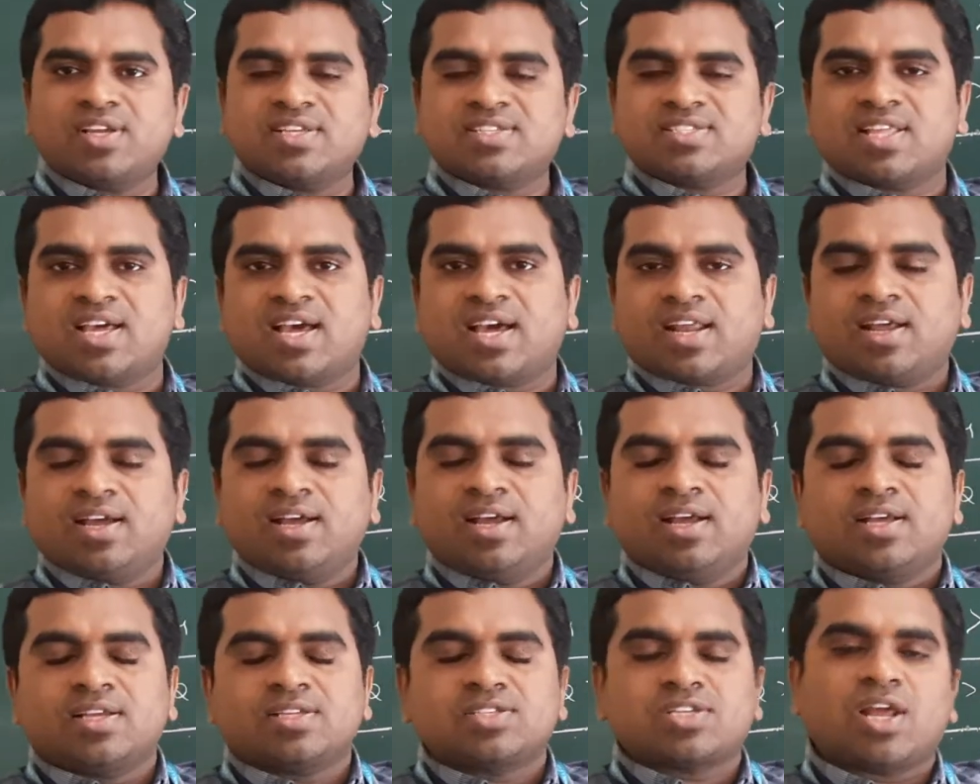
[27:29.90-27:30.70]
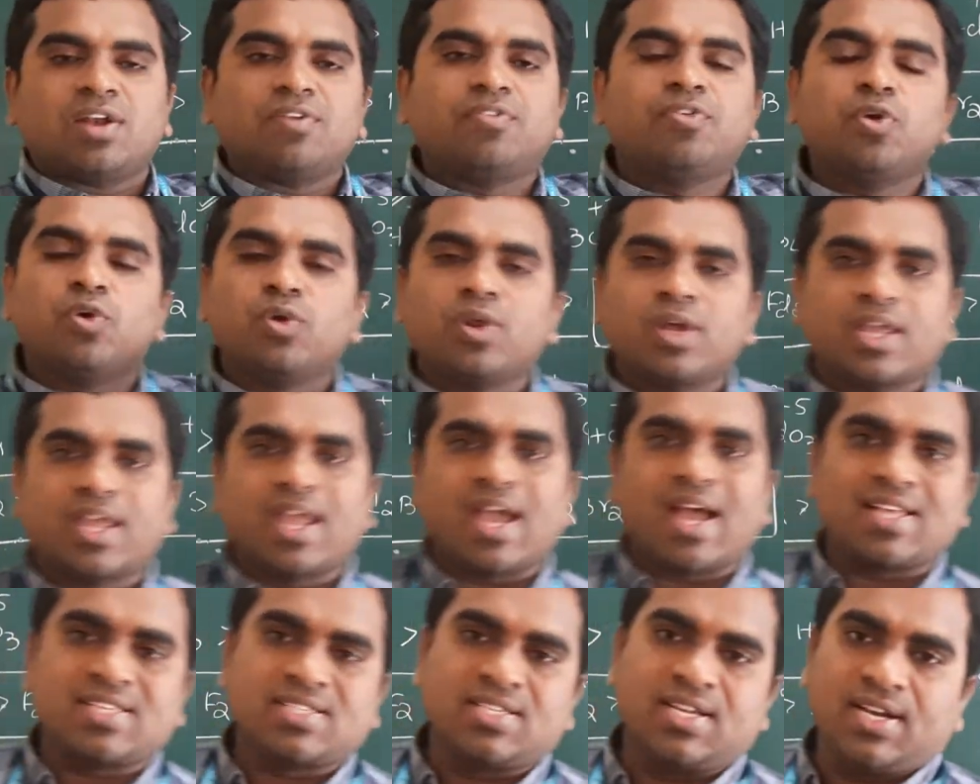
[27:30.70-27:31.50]
is there, sulfuric
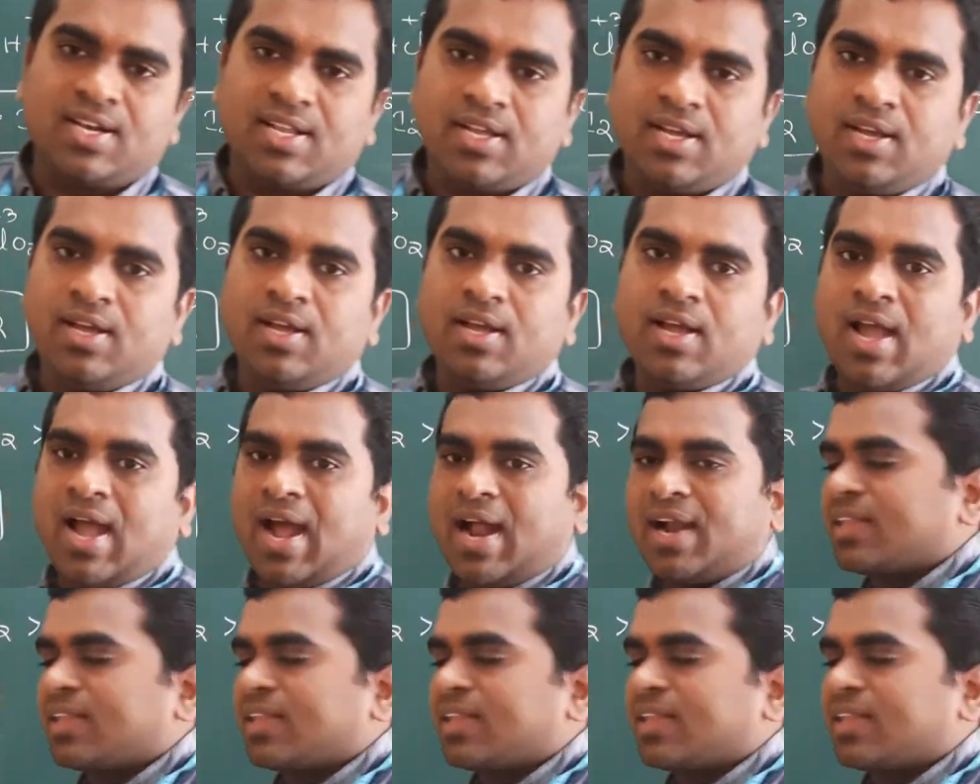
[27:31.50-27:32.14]
acid and